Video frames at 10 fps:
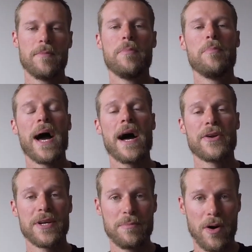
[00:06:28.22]

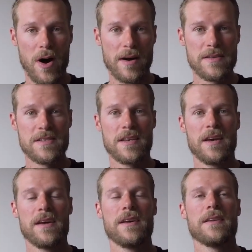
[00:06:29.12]
Battery box.
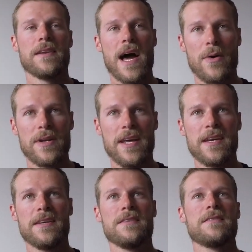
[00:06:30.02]

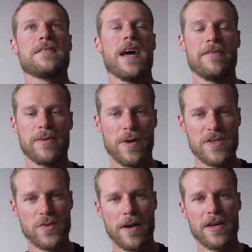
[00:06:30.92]
Nowadays,
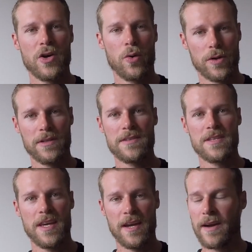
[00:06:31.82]
everyone's running cordless
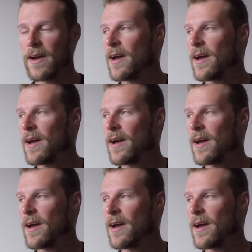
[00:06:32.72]
gear.